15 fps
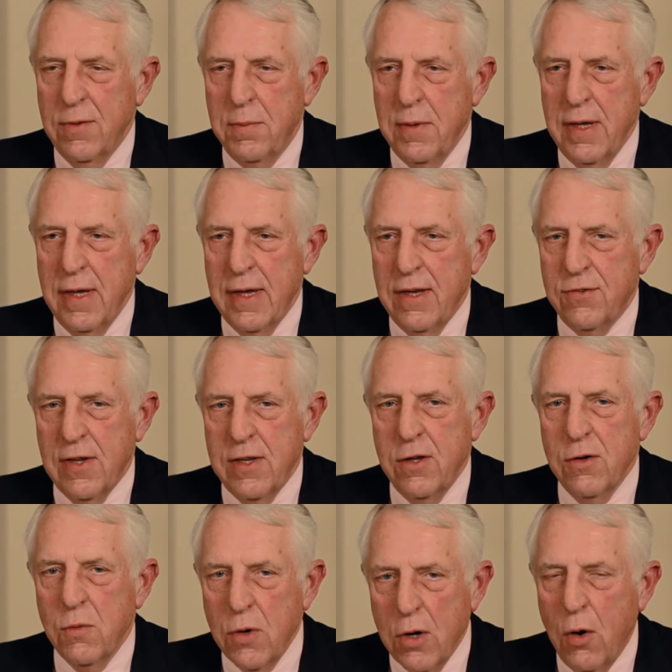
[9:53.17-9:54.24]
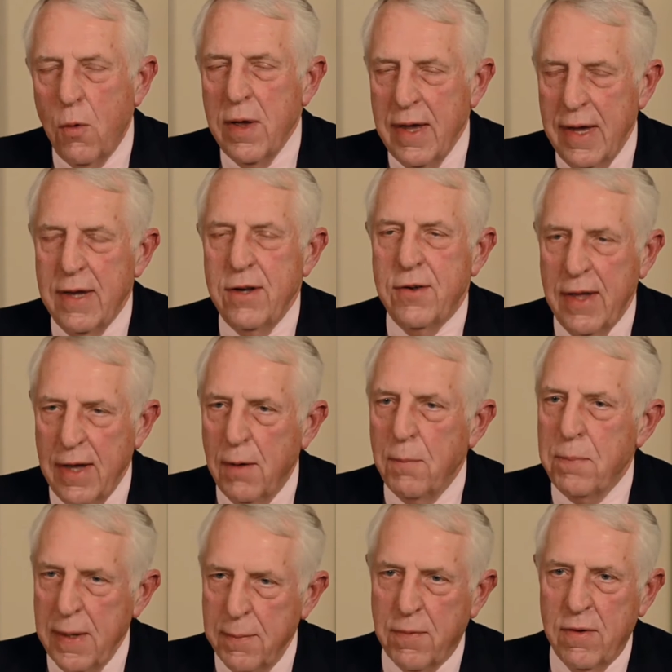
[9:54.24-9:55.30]
to be is that you're going in to
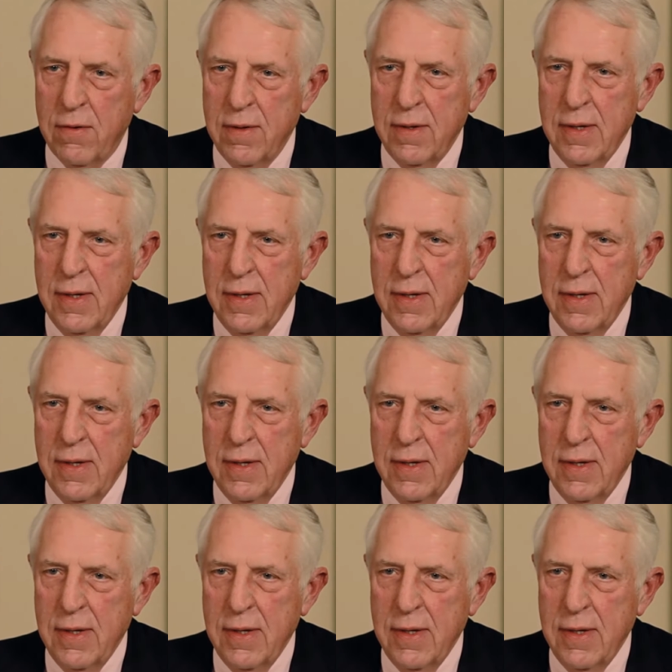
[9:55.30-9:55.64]
help people.